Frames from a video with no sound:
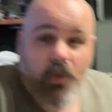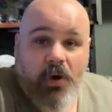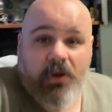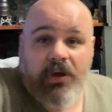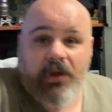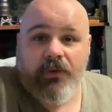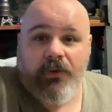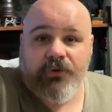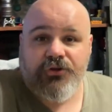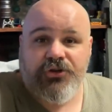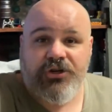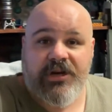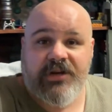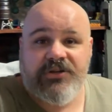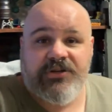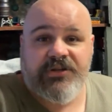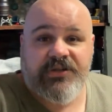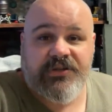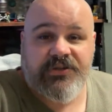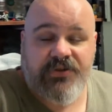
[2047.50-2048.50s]
color
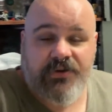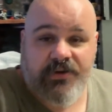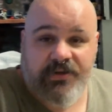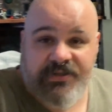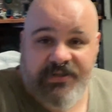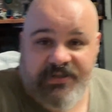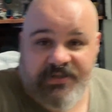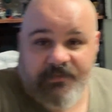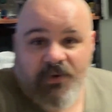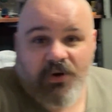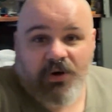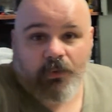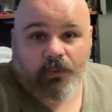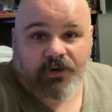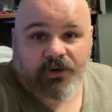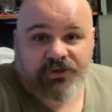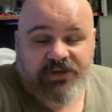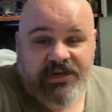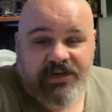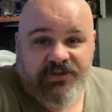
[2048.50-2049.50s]
changes, you're gonna see some
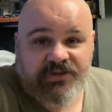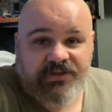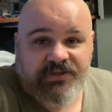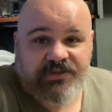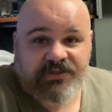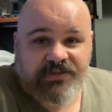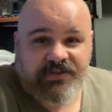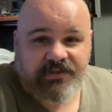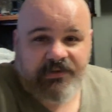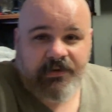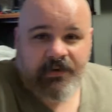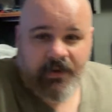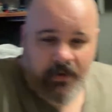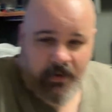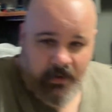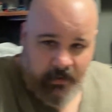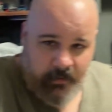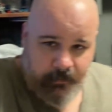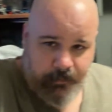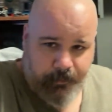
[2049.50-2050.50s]
artwork changes, and,
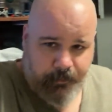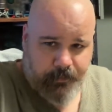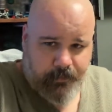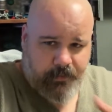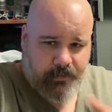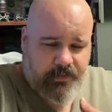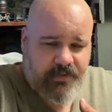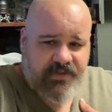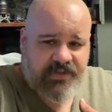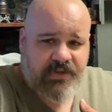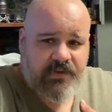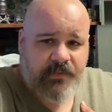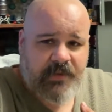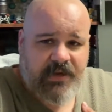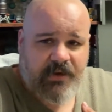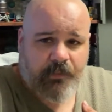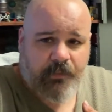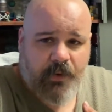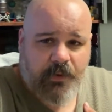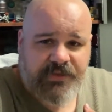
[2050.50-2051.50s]
excuse me,
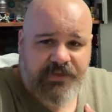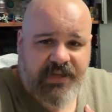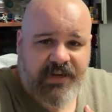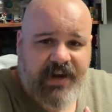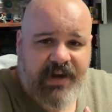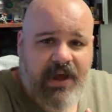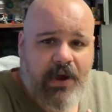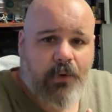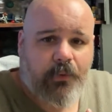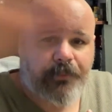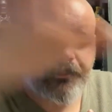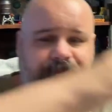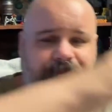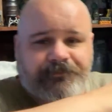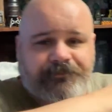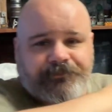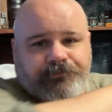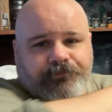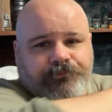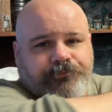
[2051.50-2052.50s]
get rotated out.
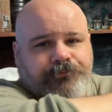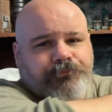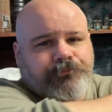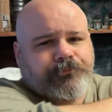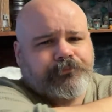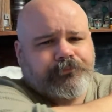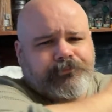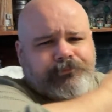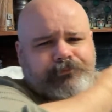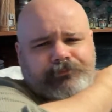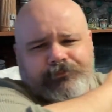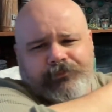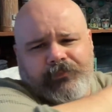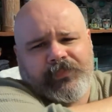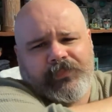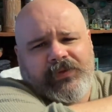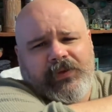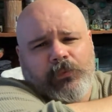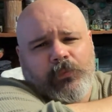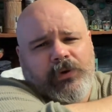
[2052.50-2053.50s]

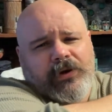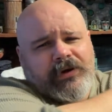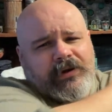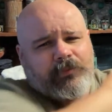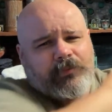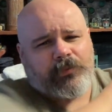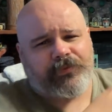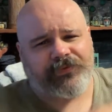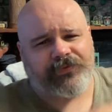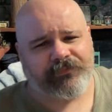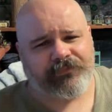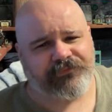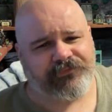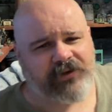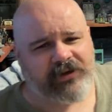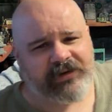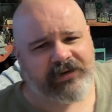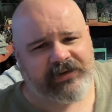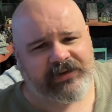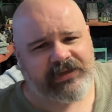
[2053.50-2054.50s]
The
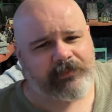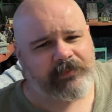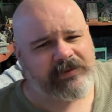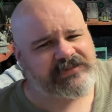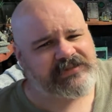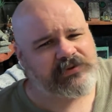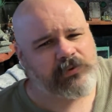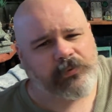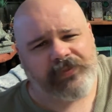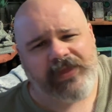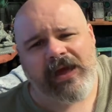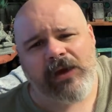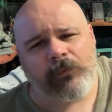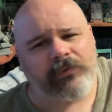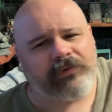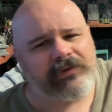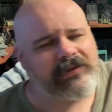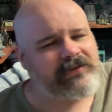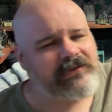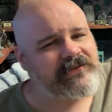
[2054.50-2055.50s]
fucking gimmick's going out.
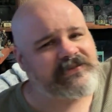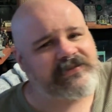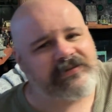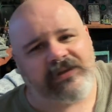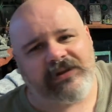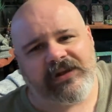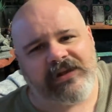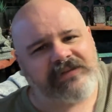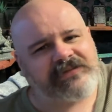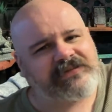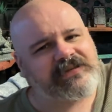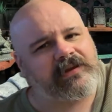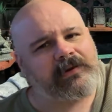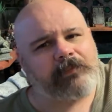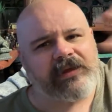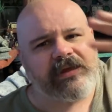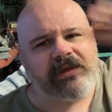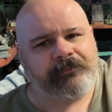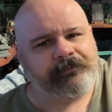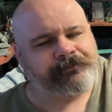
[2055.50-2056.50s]
It's gonna
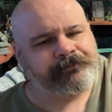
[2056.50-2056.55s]
be,